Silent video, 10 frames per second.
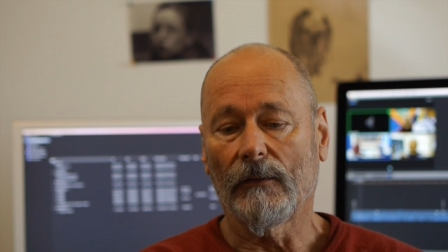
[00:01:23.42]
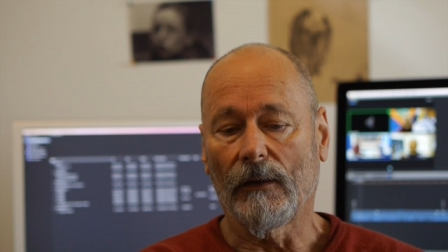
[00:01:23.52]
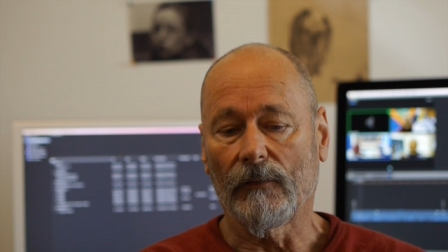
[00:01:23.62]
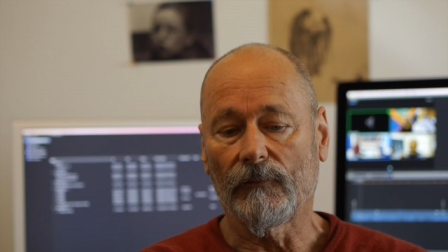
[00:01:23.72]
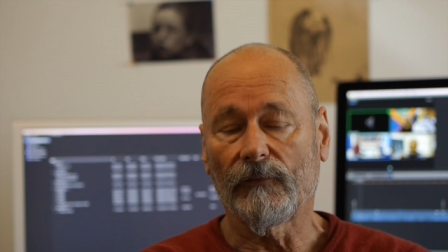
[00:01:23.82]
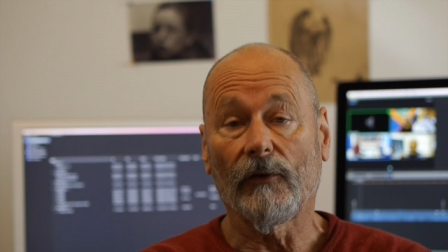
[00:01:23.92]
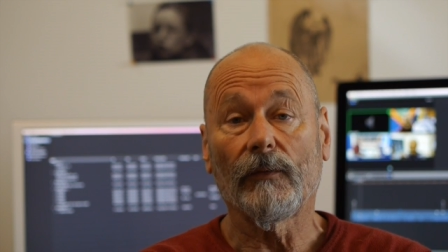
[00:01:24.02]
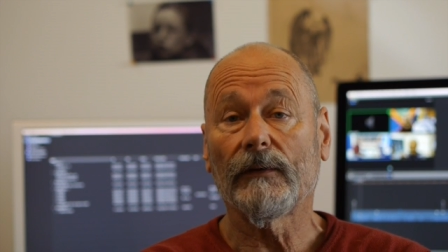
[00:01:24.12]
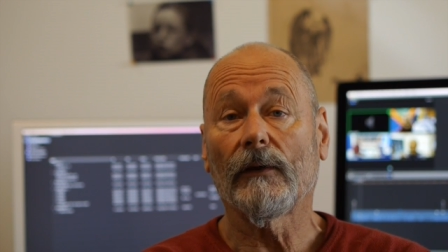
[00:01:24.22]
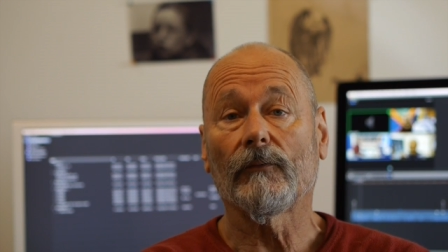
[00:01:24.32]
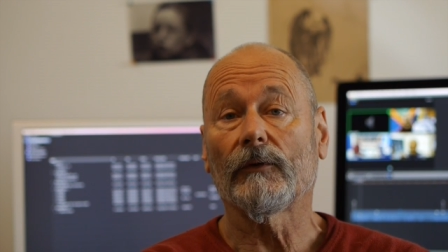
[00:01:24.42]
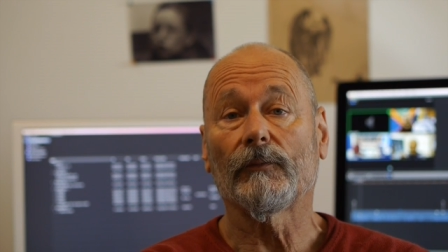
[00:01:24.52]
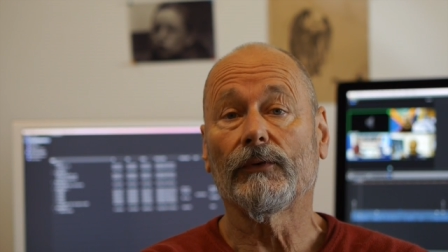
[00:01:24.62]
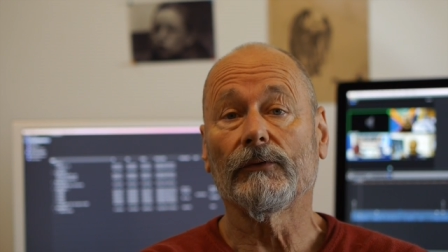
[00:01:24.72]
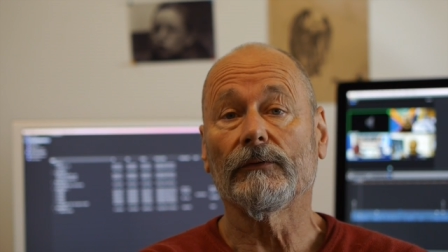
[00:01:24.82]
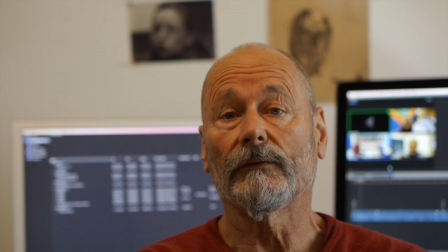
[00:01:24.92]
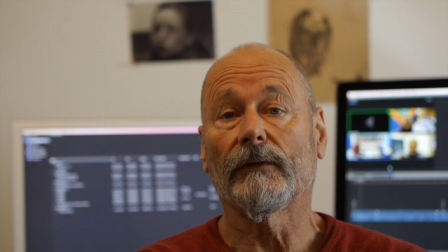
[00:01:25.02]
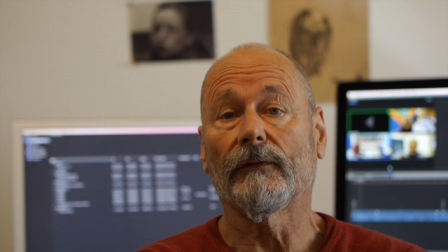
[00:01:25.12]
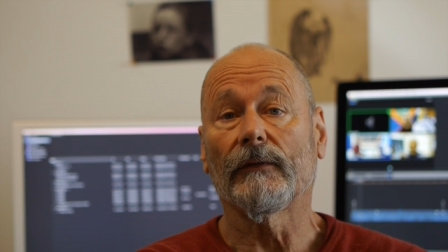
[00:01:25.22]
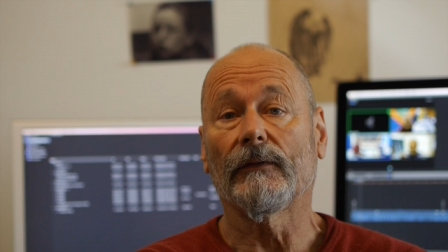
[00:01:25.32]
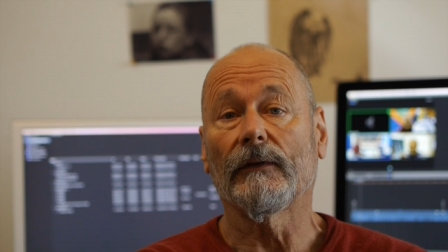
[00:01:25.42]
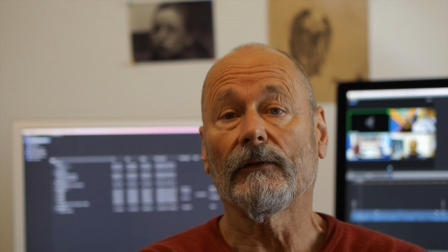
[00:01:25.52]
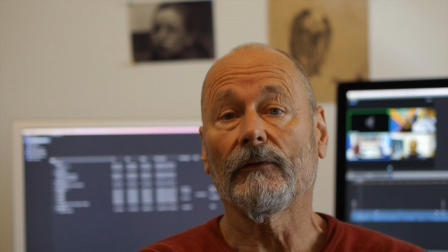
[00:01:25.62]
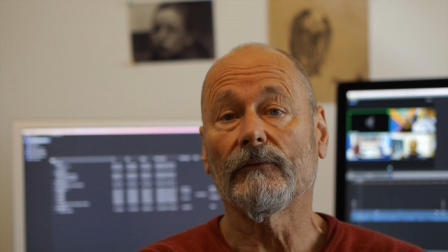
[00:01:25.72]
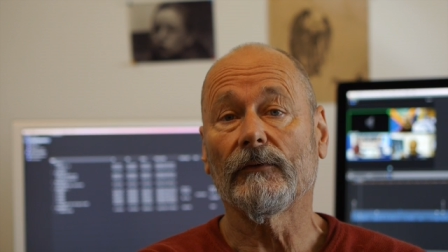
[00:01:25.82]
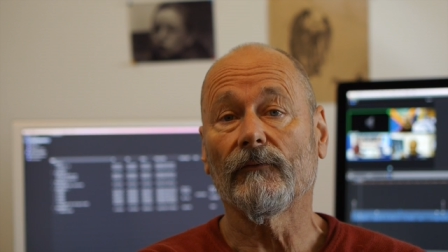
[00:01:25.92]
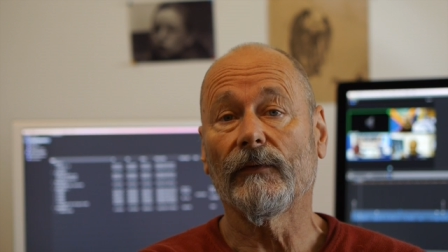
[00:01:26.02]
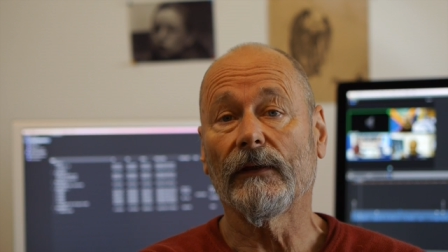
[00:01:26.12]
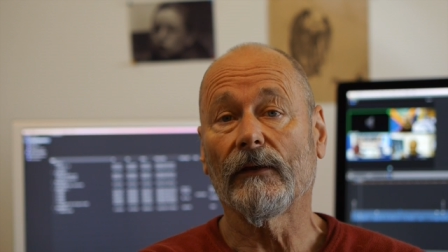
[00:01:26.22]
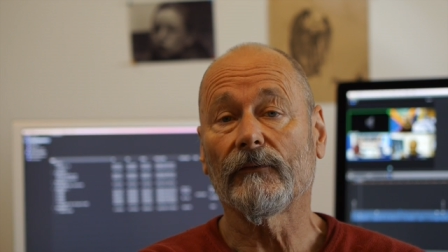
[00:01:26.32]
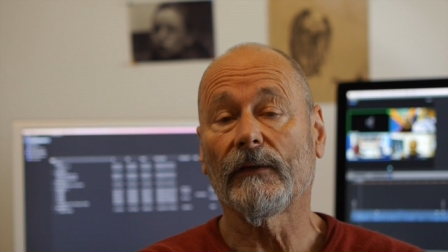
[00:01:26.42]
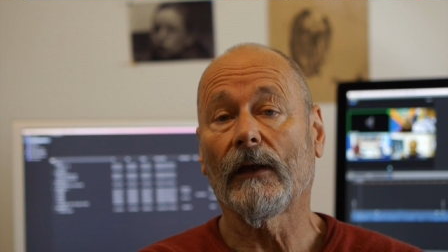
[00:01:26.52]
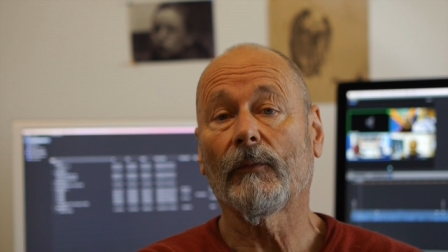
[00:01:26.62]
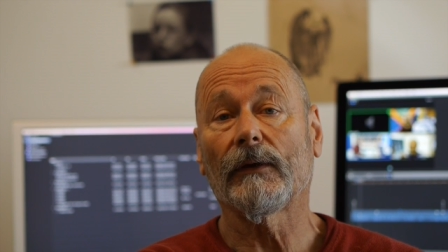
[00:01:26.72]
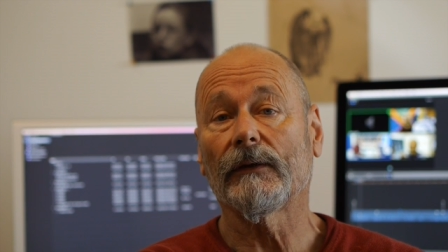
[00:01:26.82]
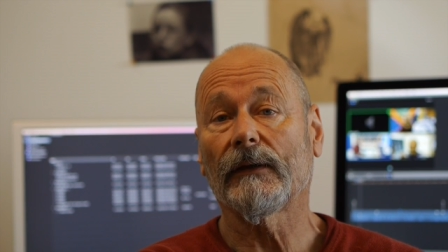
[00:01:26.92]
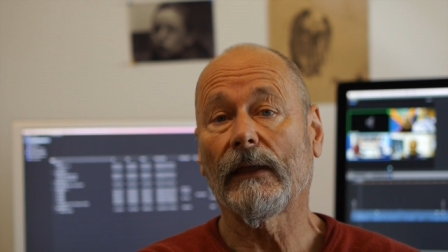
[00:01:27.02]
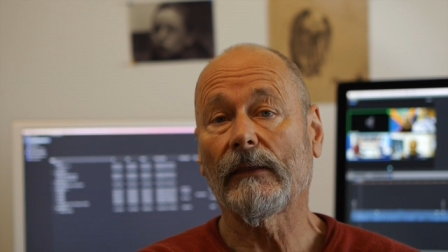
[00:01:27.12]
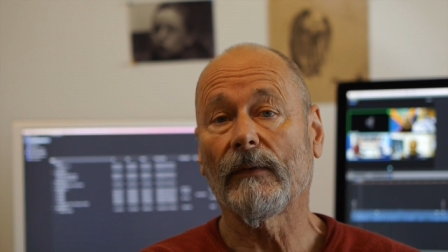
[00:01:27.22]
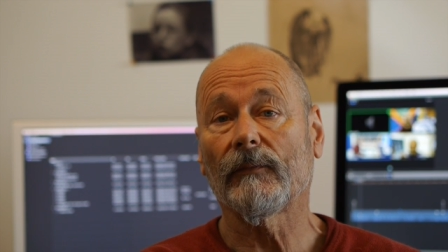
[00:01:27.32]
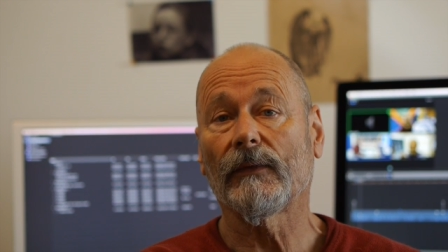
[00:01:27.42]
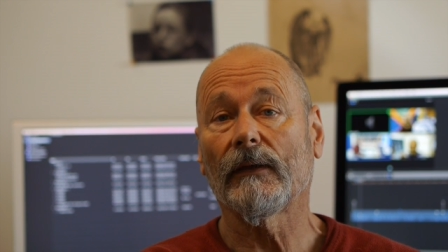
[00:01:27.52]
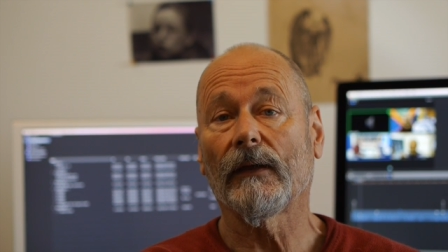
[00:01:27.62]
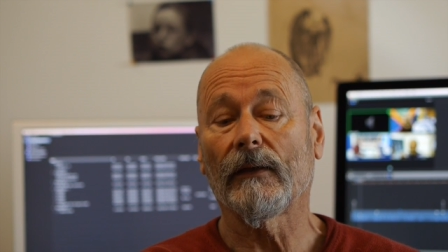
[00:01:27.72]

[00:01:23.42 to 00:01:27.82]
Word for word: Um, so we don't want to pull the YouTube videos down. We're going to keep them up there.